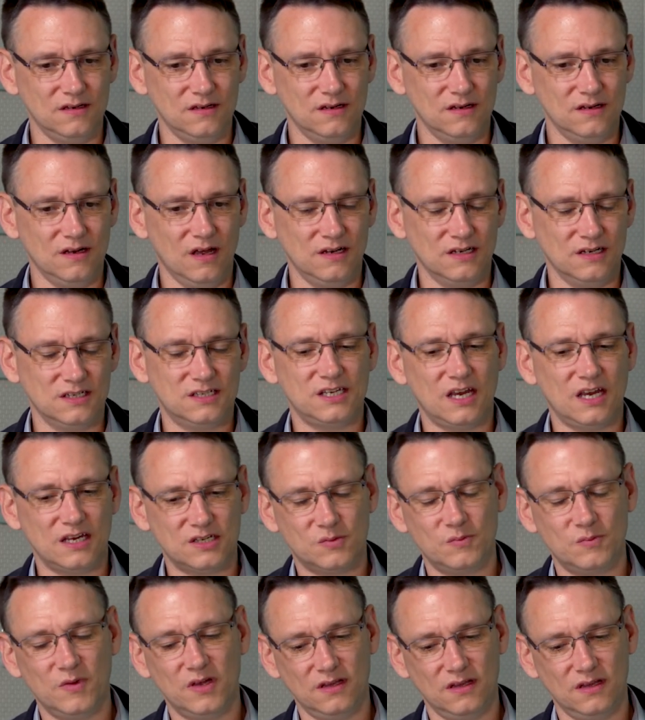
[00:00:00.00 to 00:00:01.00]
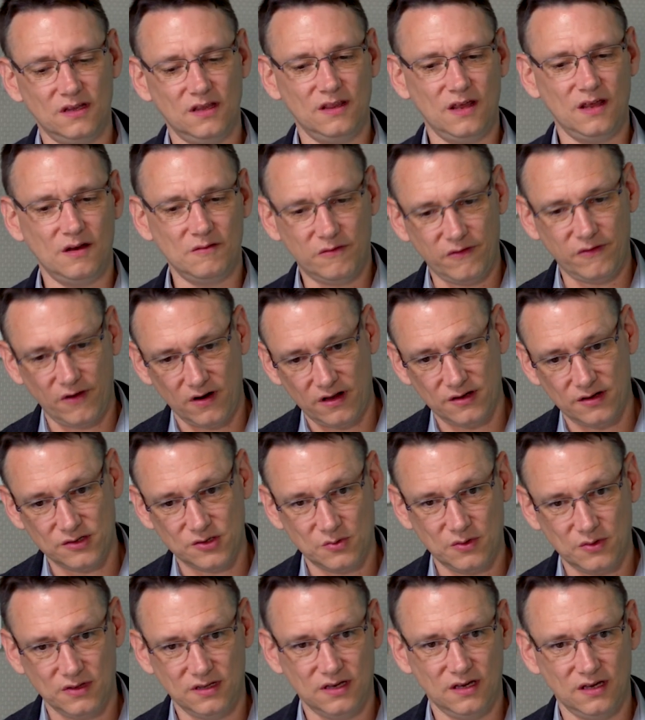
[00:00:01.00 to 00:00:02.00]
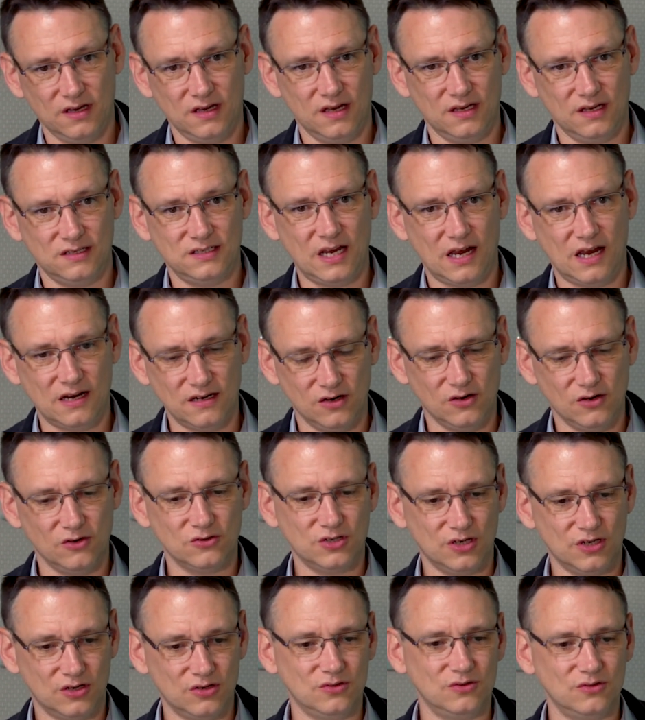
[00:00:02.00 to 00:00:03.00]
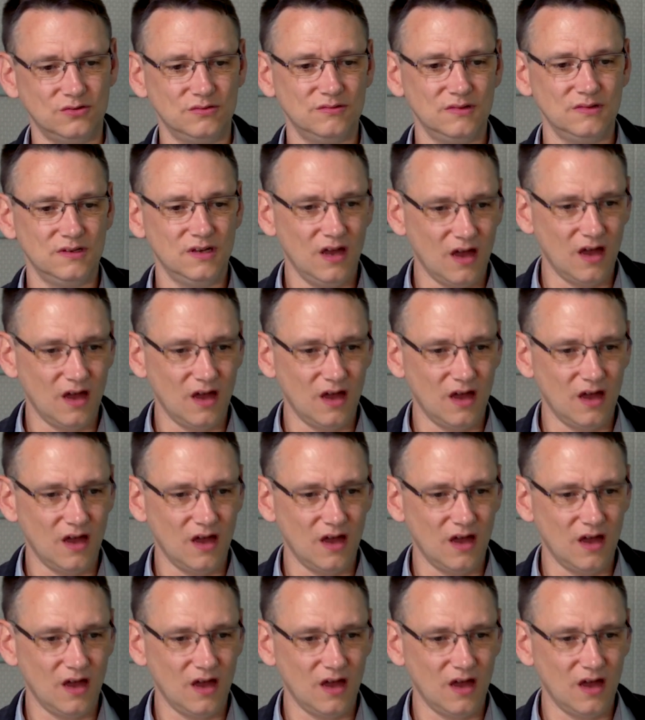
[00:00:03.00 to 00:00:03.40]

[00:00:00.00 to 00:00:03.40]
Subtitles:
assessment that then follows with a technological